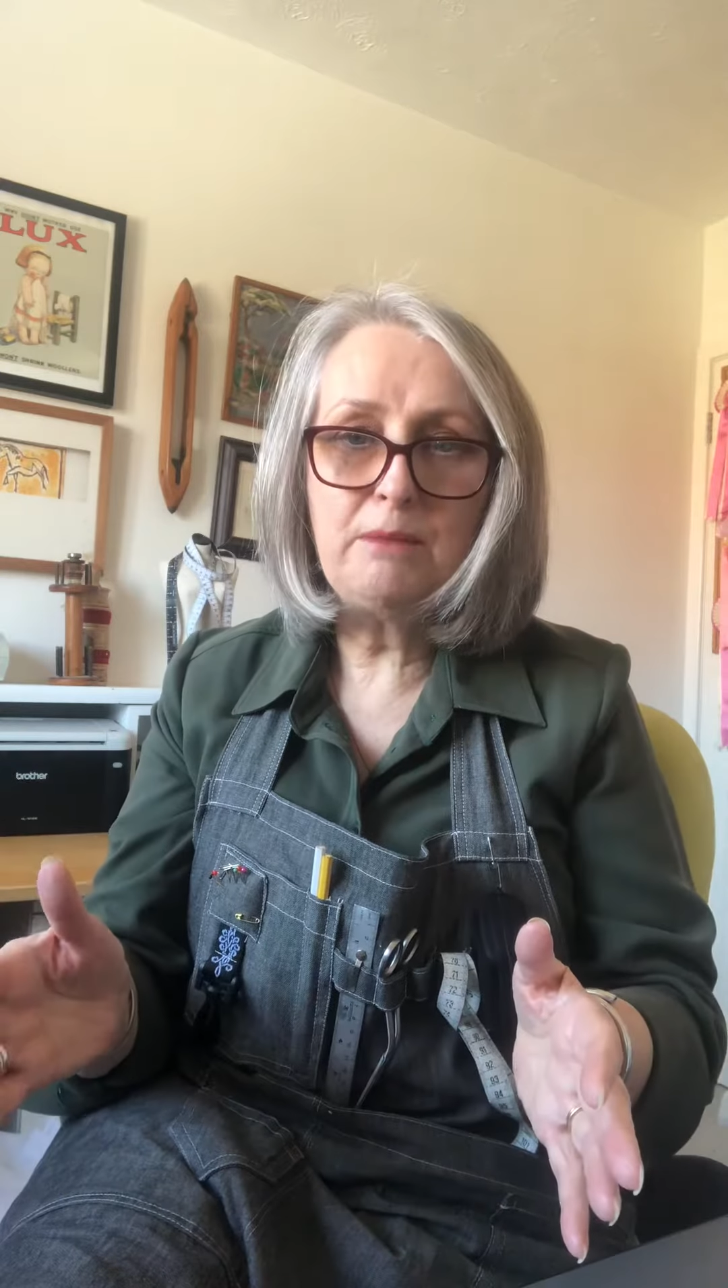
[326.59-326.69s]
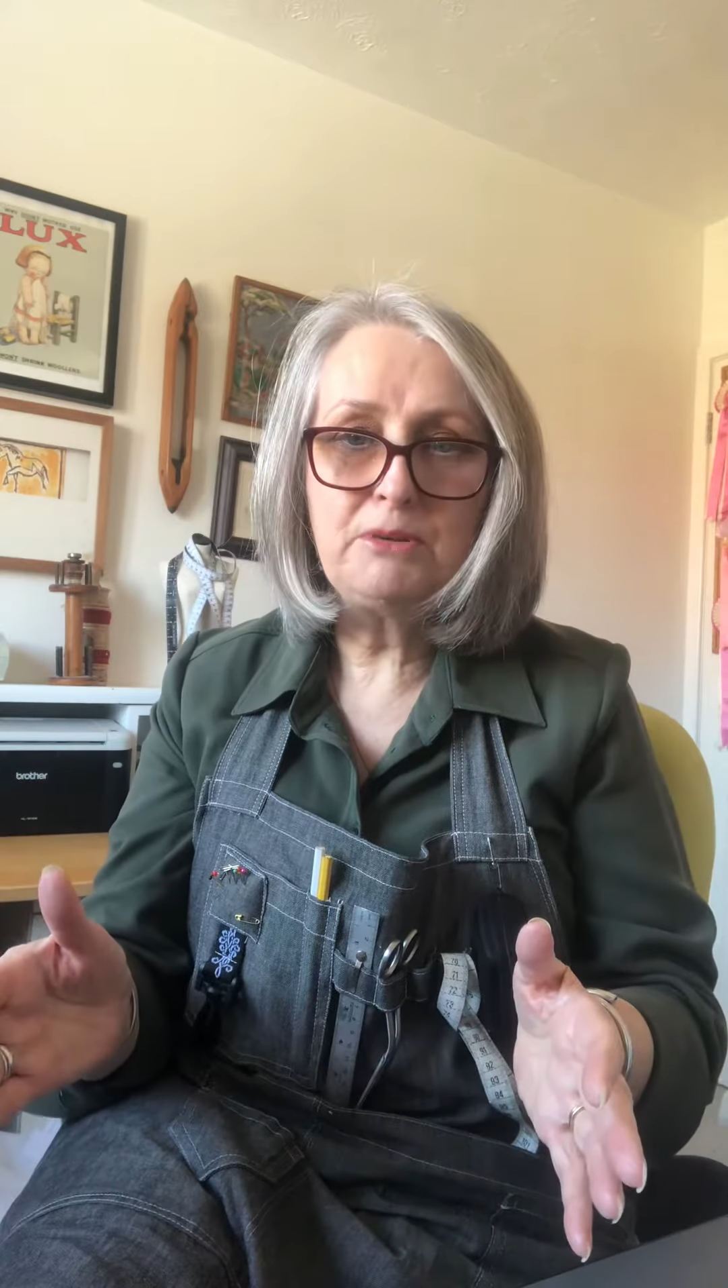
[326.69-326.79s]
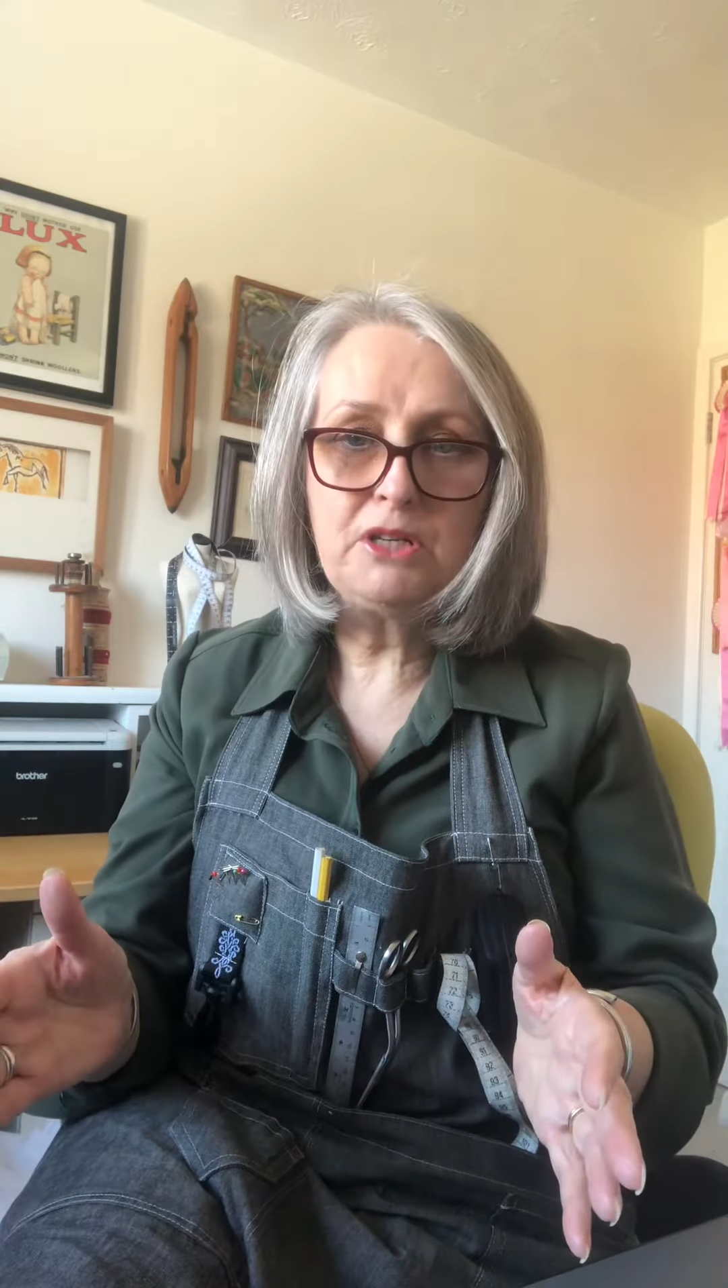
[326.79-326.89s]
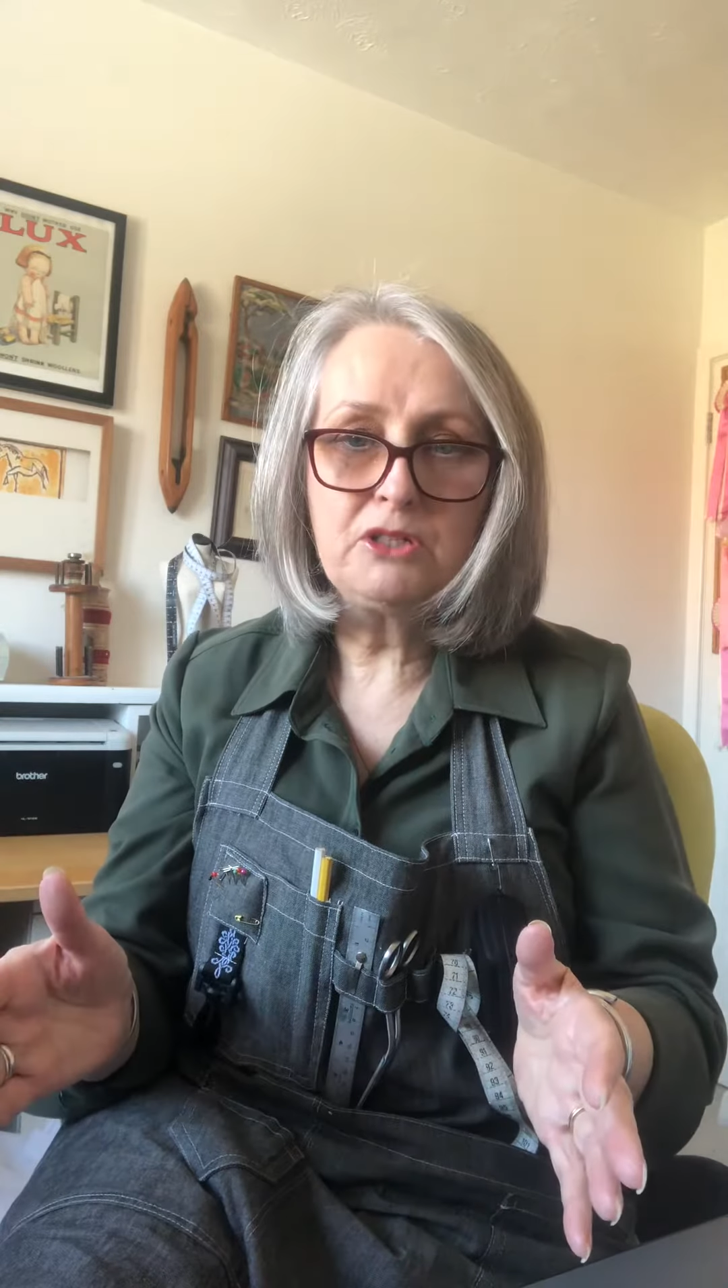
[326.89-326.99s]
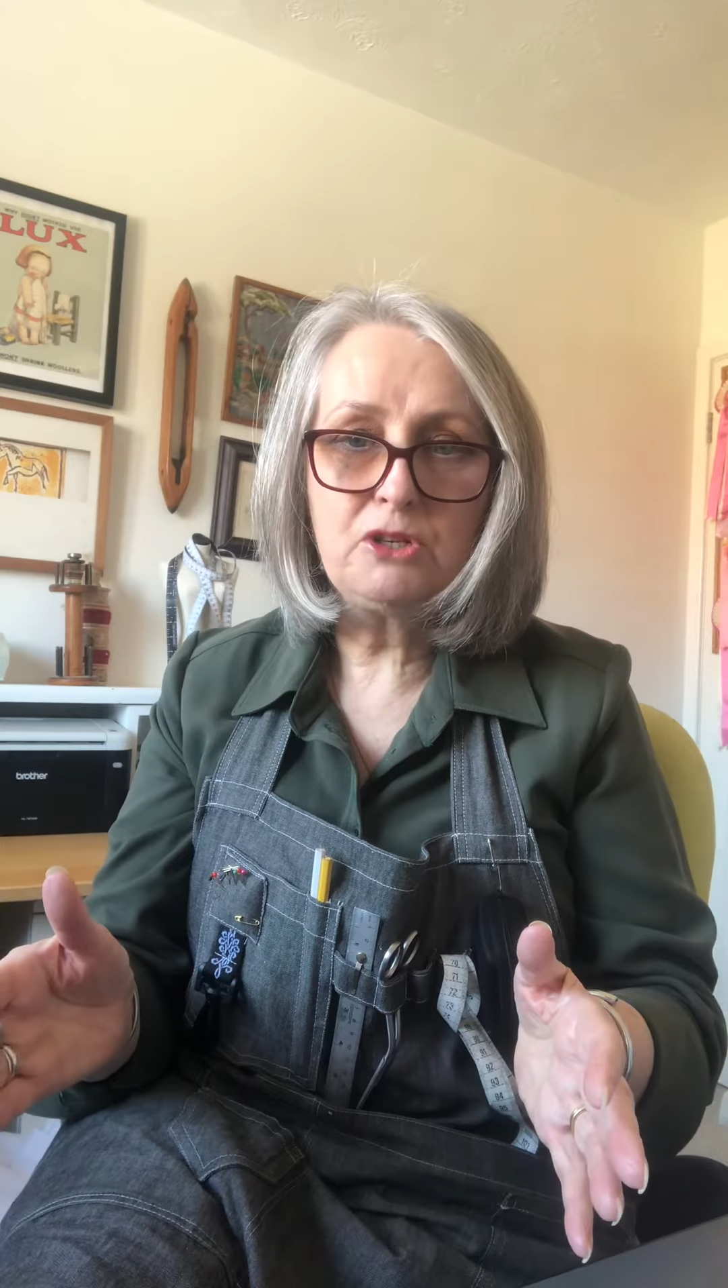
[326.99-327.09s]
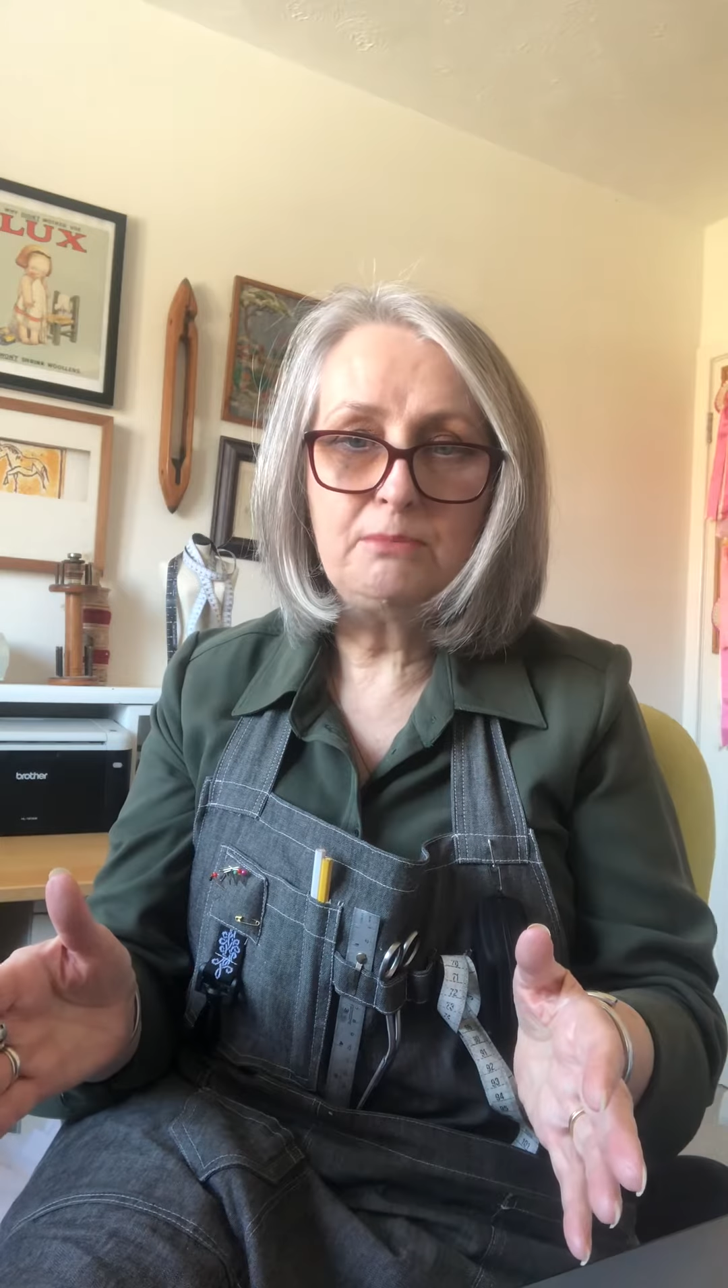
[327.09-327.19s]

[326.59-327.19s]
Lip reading: production